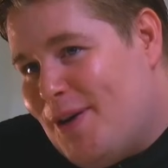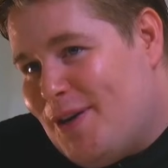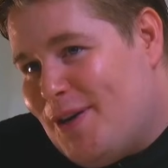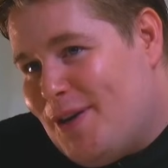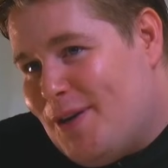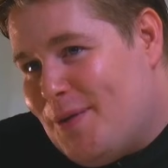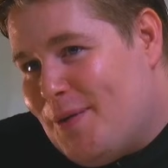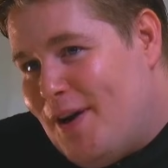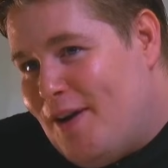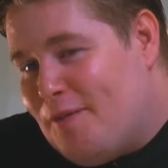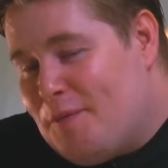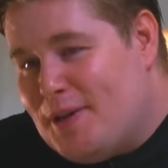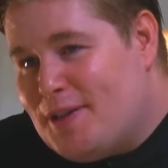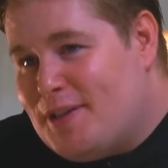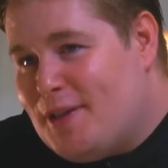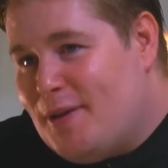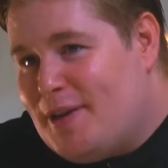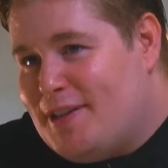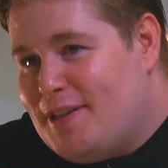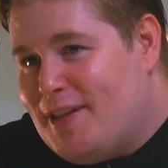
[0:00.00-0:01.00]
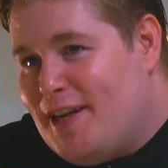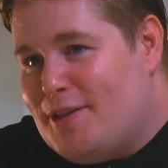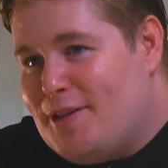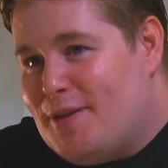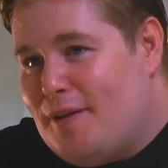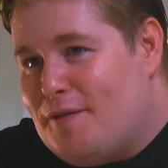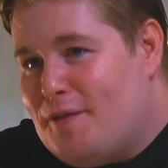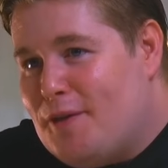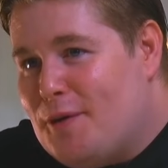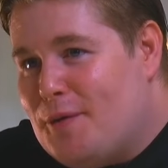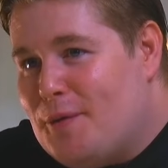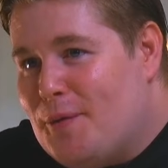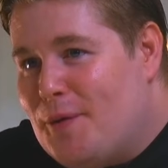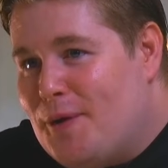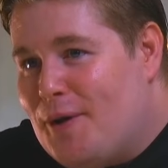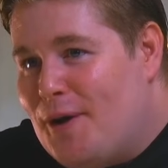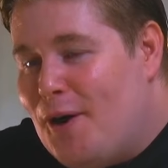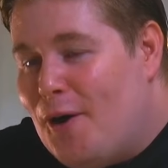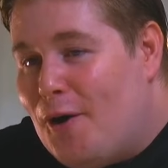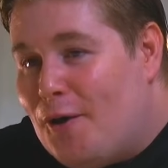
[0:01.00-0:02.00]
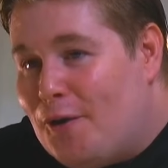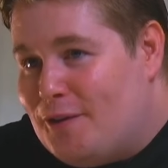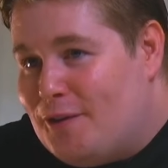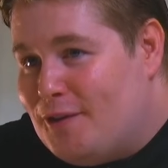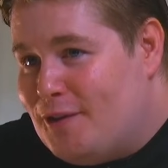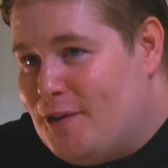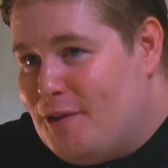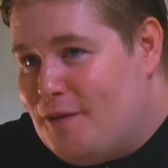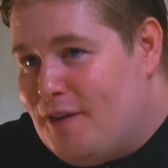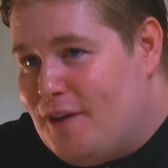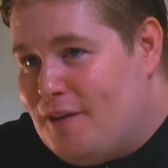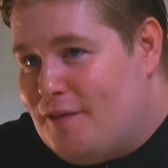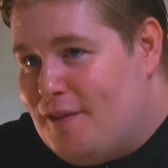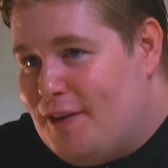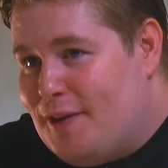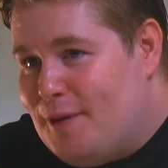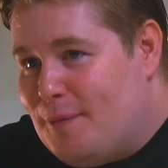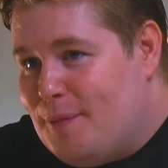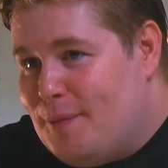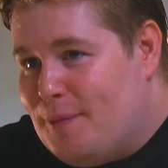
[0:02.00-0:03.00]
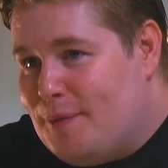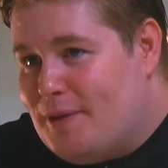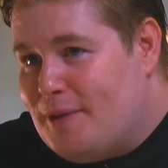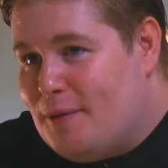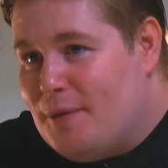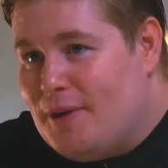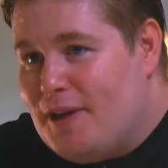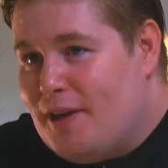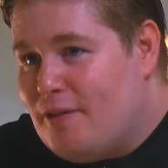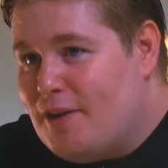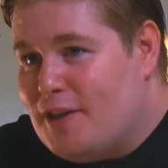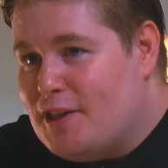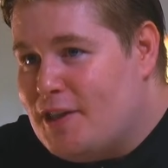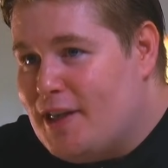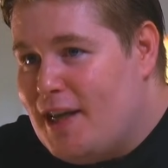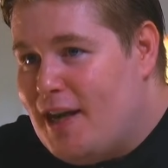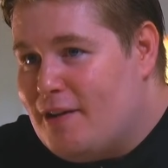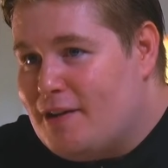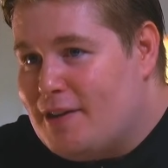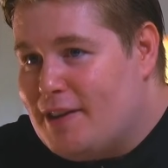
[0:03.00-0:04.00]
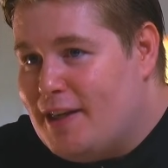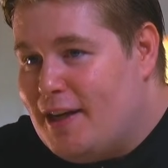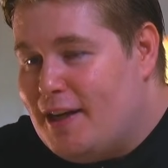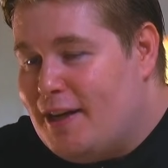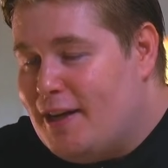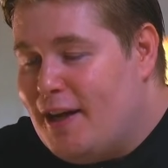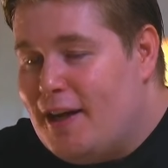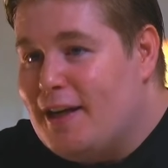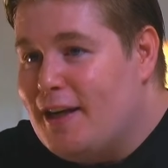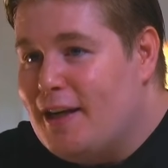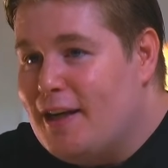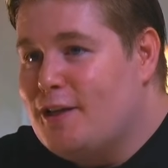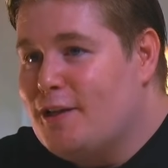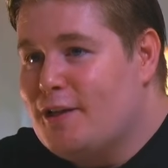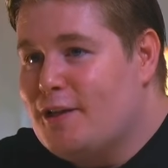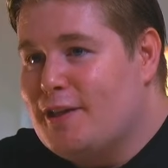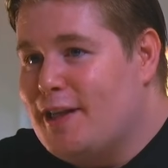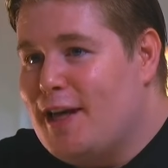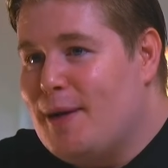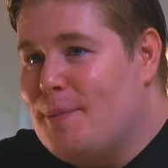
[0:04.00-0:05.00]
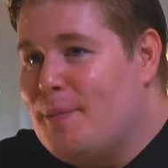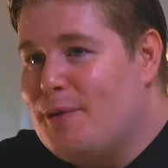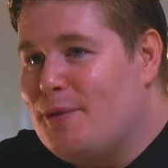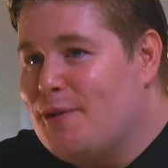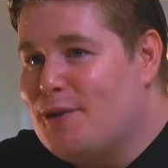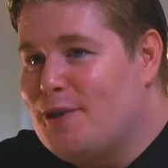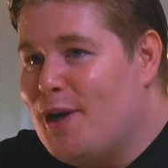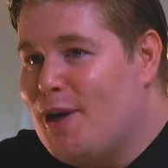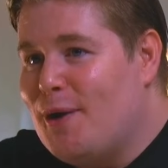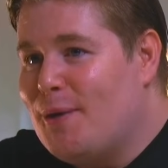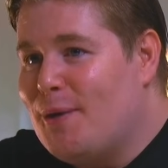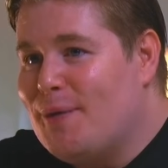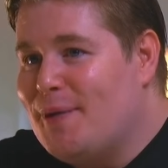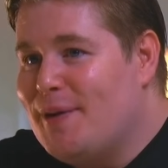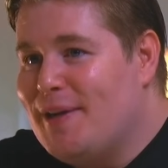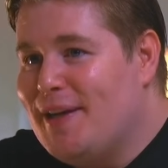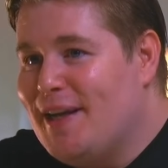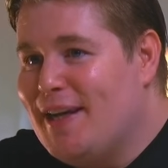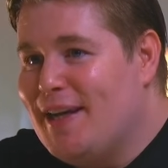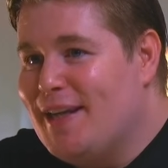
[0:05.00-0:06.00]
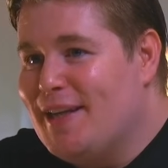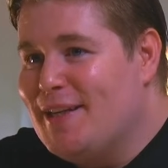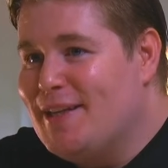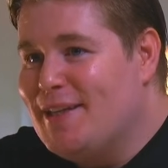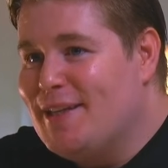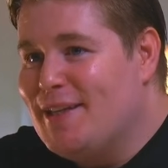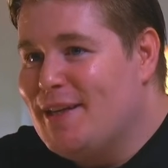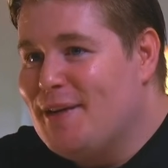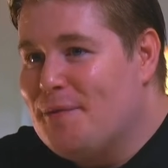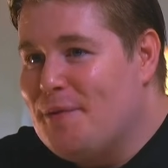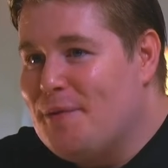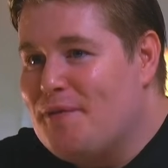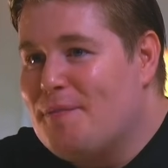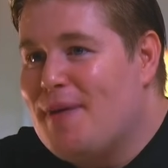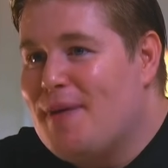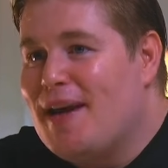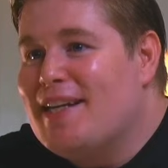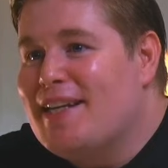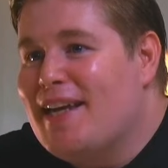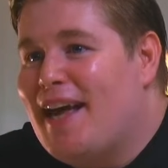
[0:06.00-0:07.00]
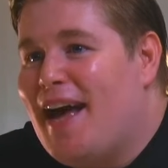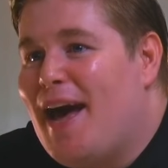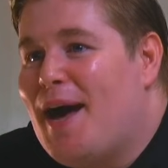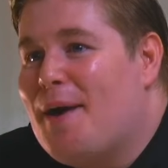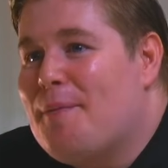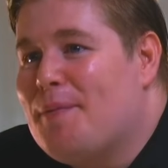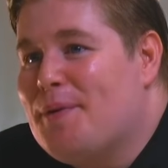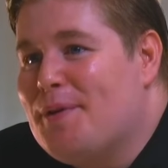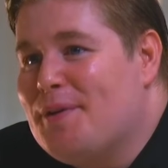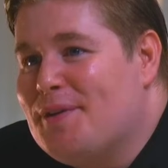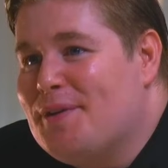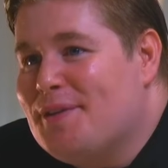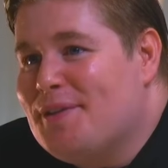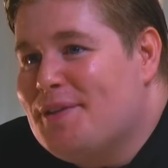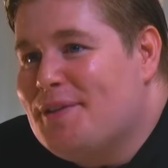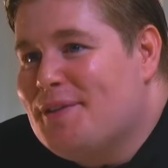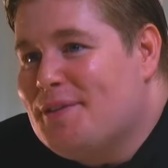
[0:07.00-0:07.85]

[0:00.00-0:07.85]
are you? I've been so excited to have you on Duvet Flip. When I reached out, I was like, I need you to come on the show. And we've made it happen.